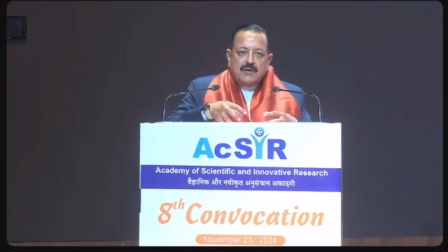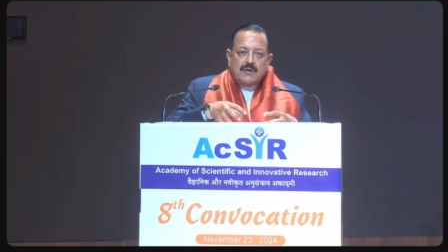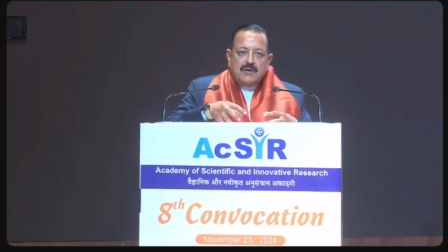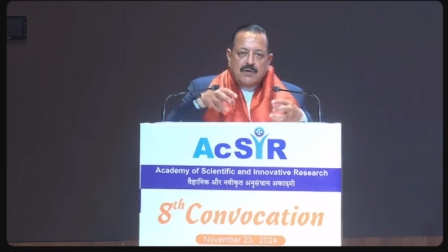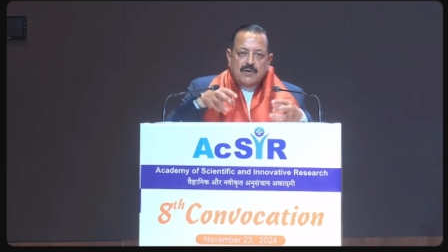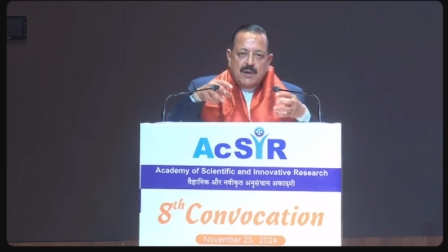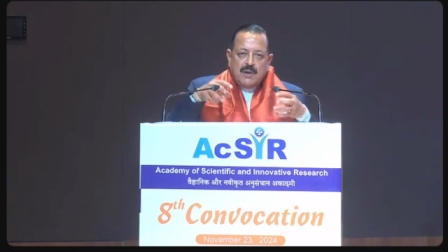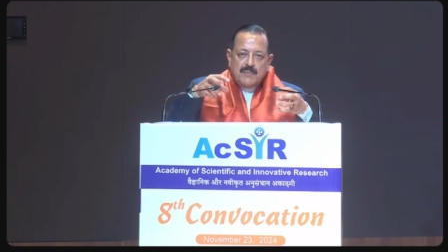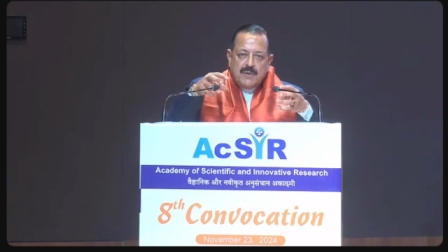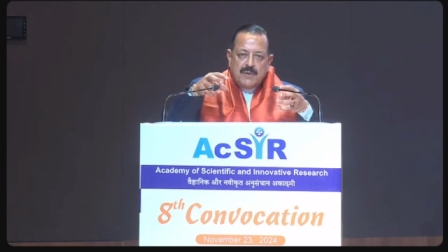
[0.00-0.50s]

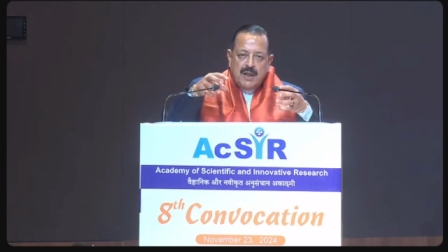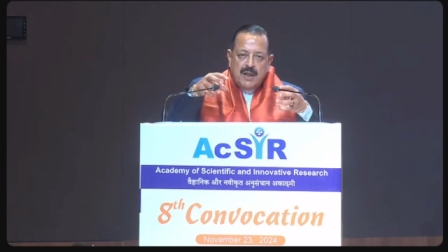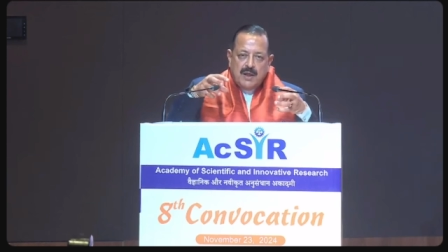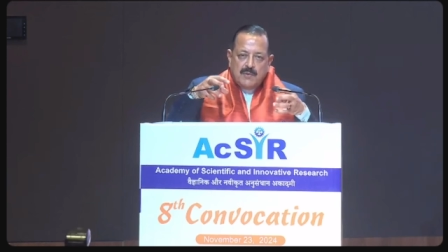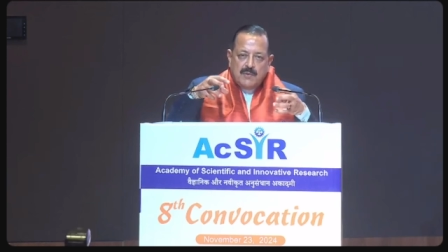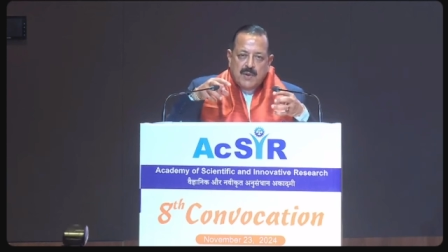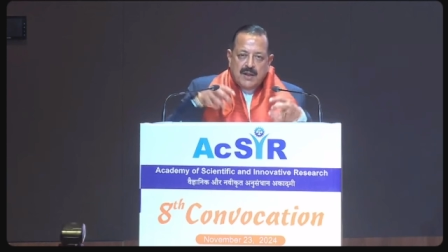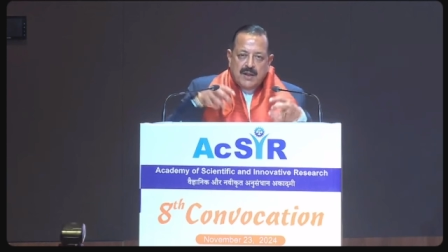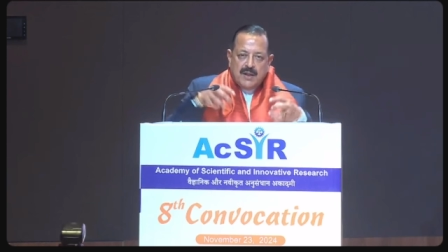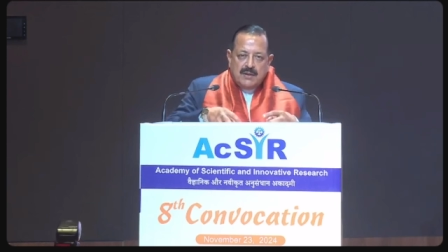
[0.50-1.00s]
from day
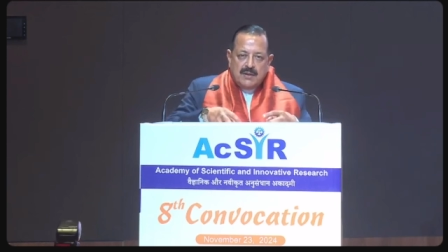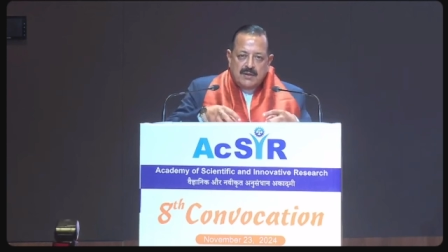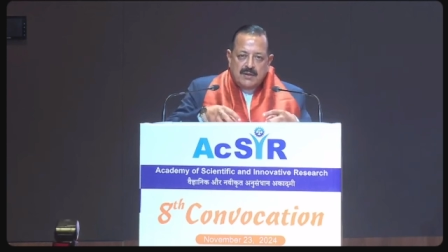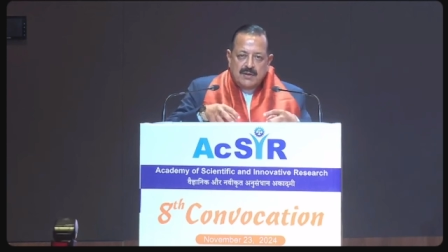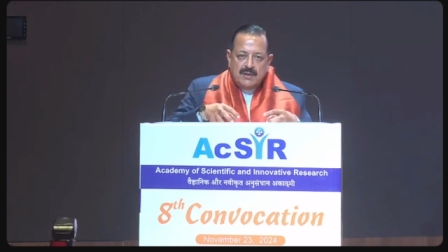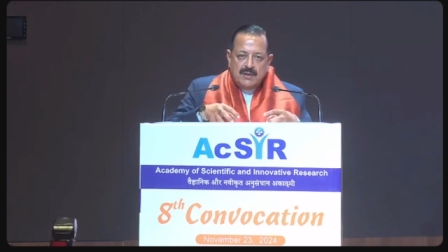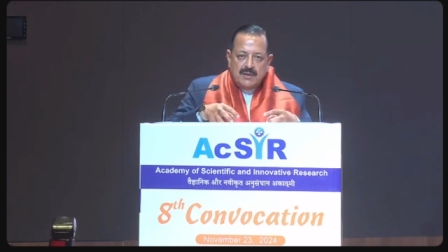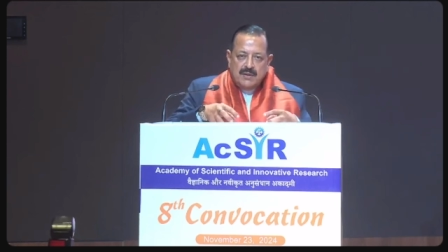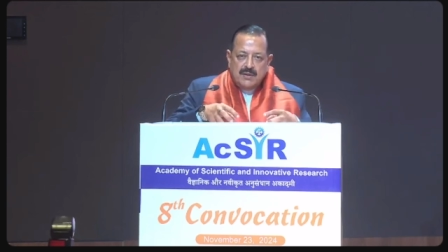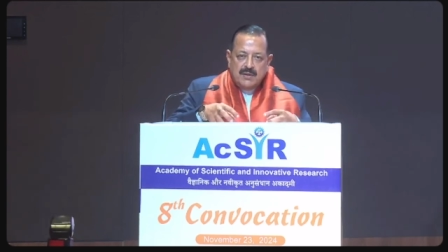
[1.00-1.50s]
one
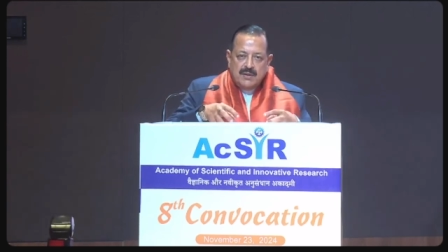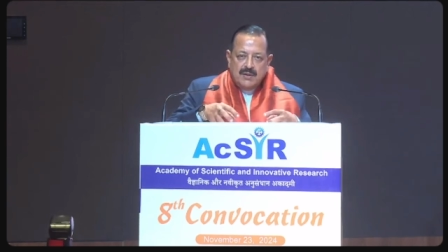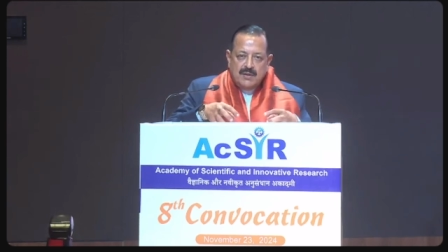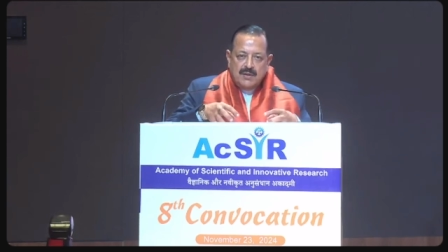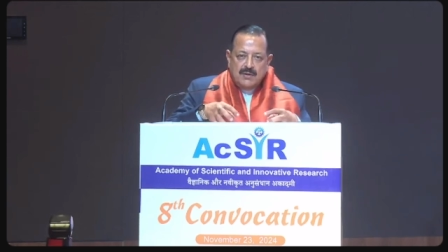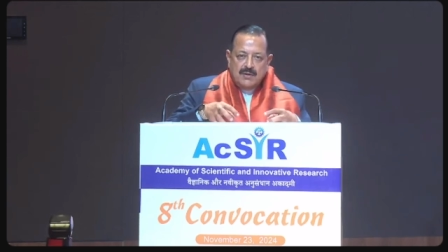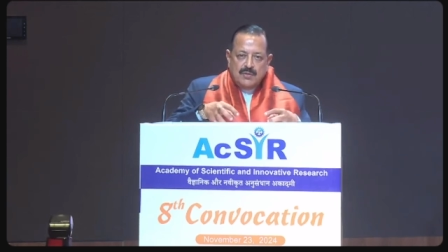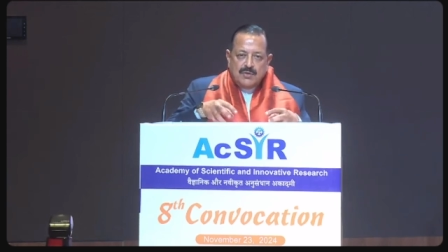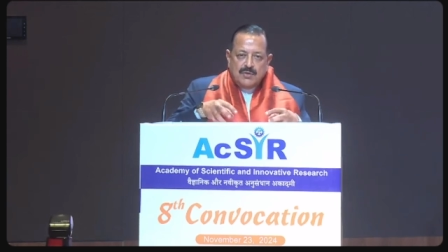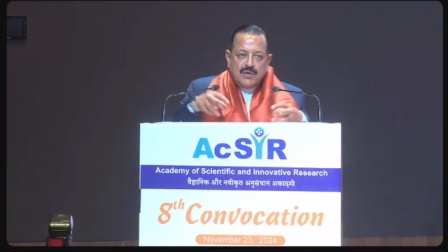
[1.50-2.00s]

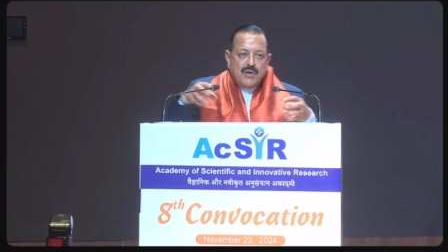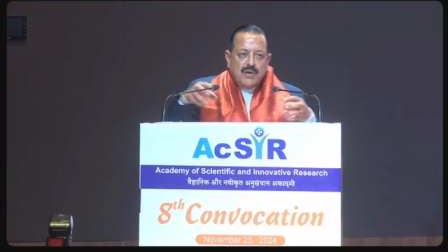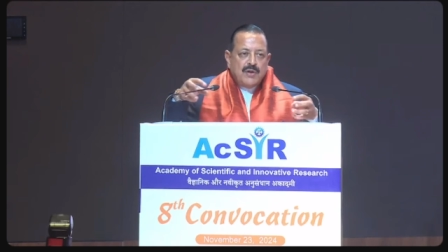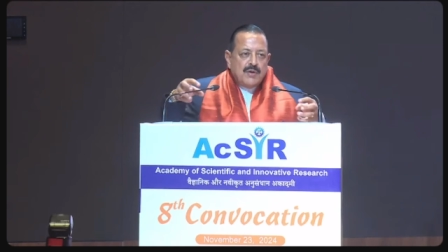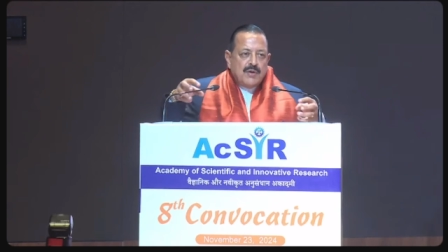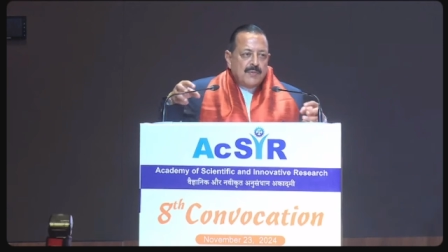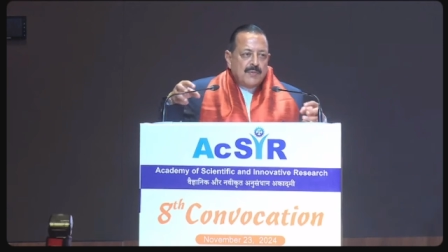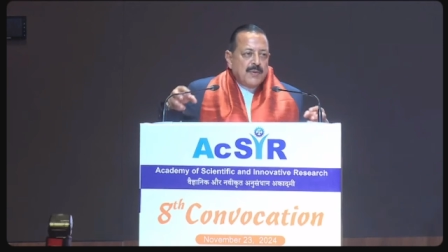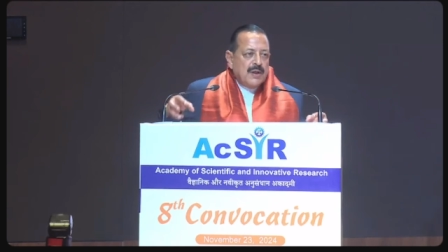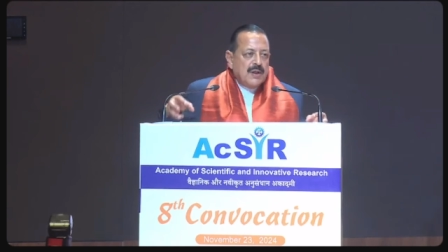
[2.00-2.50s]
you join
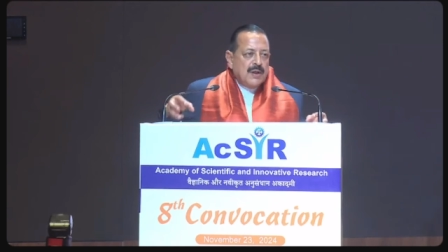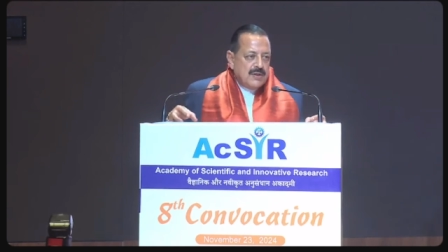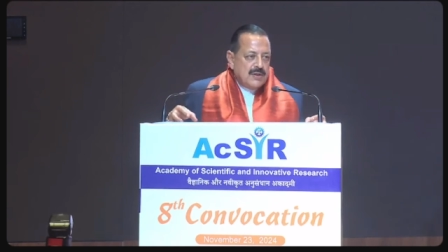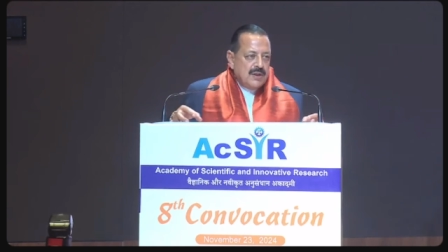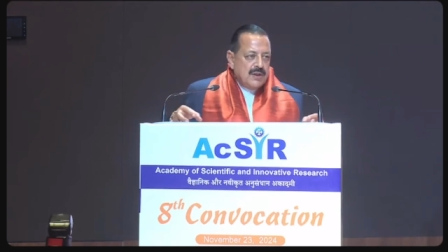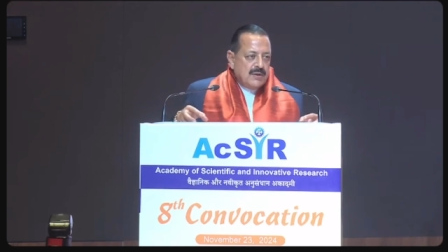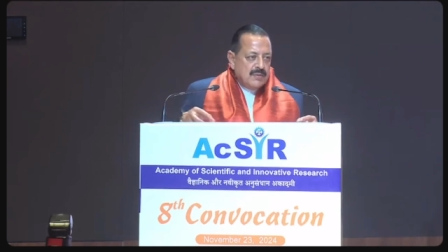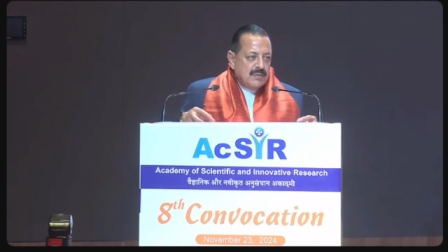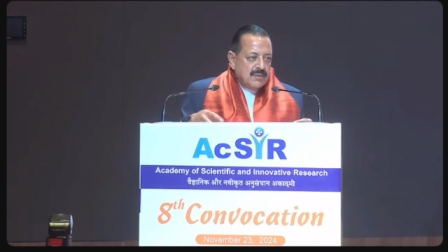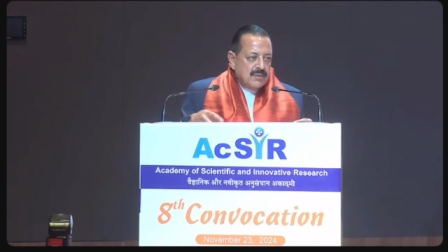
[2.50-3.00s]
your
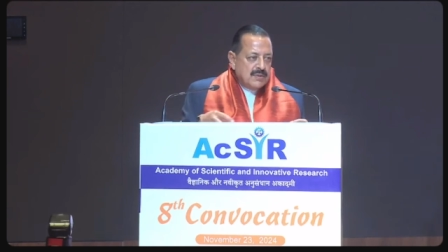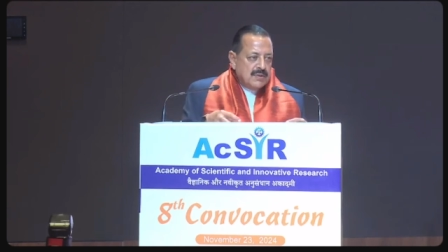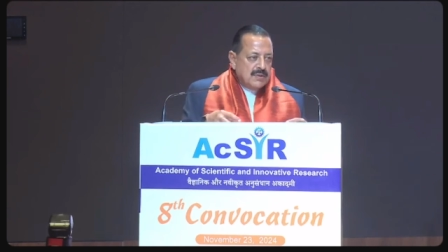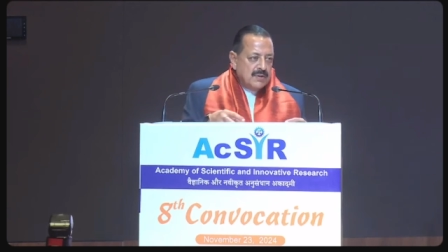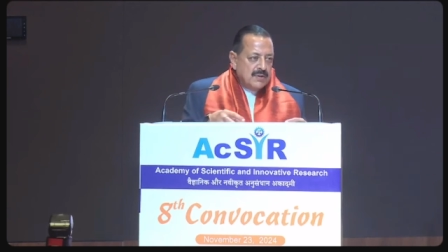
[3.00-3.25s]
PhD course.